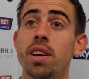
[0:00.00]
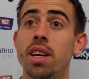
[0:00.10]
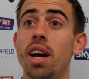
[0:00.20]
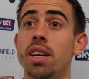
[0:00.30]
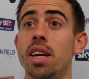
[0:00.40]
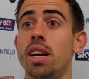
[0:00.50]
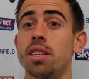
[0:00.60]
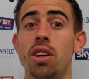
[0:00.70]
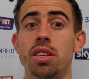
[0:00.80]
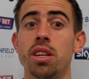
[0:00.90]
Definitely, yeah, yeah, it's
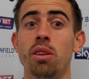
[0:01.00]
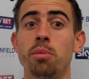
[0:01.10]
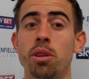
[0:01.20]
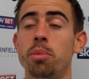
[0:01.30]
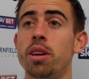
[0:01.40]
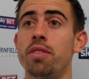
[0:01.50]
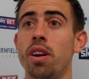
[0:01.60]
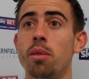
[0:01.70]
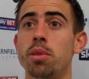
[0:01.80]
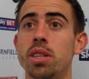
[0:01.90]
nice to know I'm going to be here for a
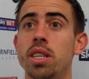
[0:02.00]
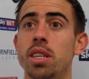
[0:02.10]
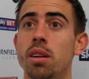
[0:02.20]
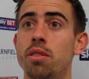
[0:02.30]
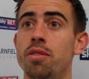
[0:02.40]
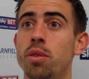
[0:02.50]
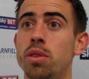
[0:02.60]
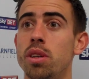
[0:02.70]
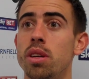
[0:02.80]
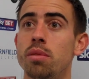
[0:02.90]
couple of seasons. I look forward
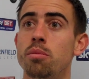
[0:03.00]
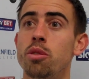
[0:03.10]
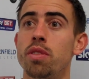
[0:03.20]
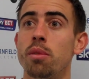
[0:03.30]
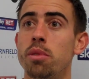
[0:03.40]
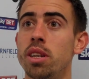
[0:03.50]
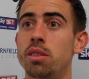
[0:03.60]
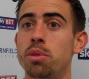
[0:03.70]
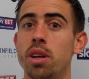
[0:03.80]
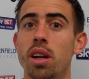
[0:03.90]
to moving up the leagues
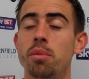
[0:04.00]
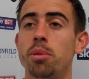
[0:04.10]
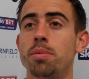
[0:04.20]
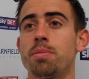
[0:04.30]
with the club.